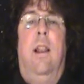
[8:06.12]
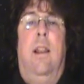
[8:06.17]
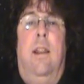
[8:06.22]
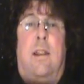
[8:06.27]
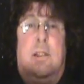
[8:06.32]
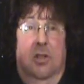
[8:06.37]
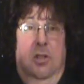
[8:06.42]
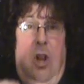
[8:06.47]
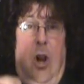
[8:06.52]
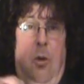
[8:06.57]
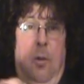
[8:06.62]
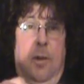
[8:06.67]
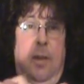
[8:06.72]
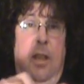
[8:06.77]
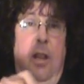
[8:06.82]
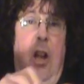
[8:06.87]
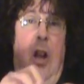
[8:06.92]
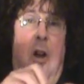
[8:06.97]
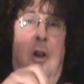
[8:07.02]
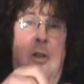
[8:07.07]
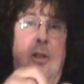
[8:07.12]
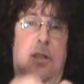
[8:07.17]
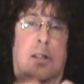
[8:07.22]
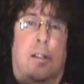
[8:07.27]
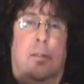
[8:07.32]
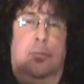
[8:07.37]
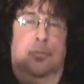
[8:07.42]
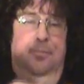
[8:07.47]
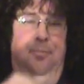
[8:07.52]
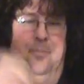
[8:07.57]
Start with the nose.
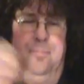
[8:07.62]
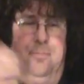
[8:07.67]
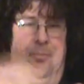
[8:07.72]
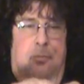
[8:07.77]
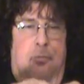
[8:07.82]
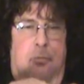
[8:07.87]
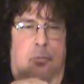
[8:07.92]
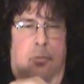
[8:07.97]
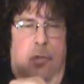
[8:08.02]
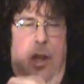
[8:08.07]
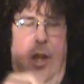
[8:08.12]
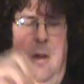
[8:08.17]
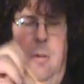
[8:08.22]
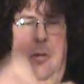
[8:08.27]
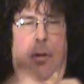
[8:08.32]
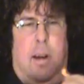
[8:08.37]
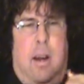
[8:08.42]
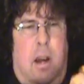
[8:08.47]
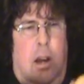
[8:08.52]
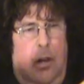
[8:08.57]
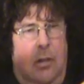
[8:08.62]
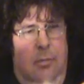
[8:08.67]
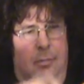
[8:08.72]
There we go.